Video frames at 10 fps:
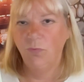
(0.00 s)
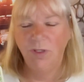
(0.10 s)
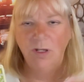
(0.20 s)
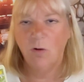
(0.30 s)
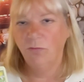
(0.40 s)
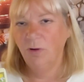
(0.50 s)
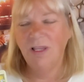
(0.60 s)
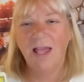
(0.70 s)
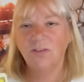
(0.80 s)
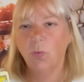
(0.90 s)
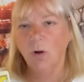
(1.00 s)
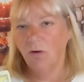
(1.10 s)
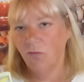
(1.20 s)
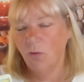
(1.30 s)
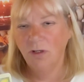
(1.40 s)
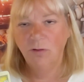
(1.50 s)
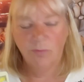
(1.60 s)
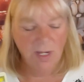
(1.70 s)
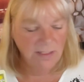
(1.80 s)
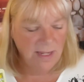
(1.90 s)
you know, freelance work for you
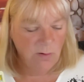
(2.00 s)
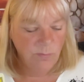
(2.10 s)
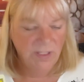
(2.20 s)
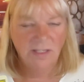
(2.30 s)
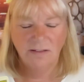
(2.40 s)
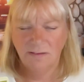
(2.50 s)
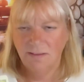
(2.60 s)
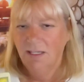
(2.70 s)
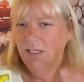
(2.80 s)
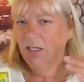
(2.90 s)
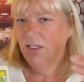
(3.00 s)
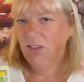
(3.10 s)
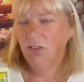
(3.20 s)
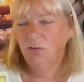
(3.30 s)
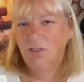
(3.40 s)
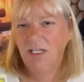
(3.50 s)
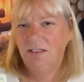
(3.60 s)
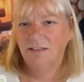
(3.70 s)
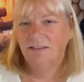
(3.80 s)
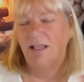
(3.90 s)
right now, because you
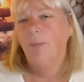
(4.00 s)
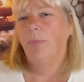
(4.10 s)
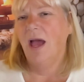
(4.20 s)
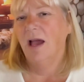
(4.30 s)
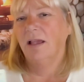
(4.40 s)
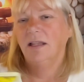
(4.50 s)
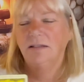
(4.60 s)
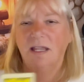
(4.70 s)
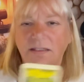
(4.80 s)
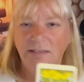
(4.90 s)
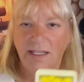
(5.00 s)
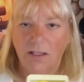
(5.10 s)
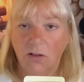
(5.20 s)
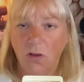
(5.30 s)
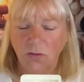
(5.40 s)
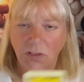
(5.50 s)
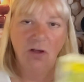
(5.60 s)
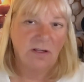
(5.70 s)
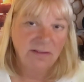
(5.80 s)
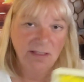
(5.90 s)
need to step back and take a close
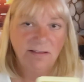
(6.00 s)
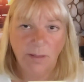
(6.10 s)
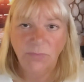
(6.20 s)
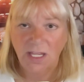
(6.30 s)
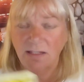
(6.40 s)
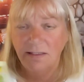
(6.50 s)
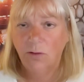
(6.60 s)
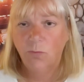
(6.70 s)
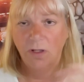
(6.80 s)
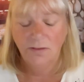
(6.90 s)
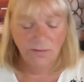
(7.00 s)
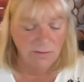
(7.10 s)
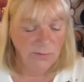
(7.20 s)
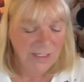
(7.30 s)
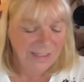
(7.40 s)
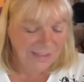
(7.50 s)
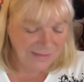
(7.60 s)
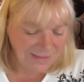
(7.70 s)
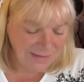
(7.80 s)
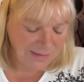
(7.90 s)
look. Is this something I still want to do?
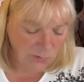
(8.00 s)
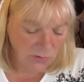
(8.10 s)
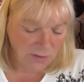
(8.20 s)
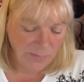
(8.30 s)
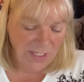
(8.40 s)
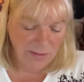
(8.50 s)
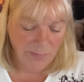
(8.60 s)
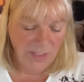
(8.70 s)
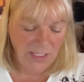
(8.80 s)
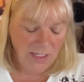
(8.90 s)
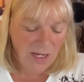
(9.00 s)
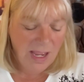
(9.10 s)
Is this still going to make me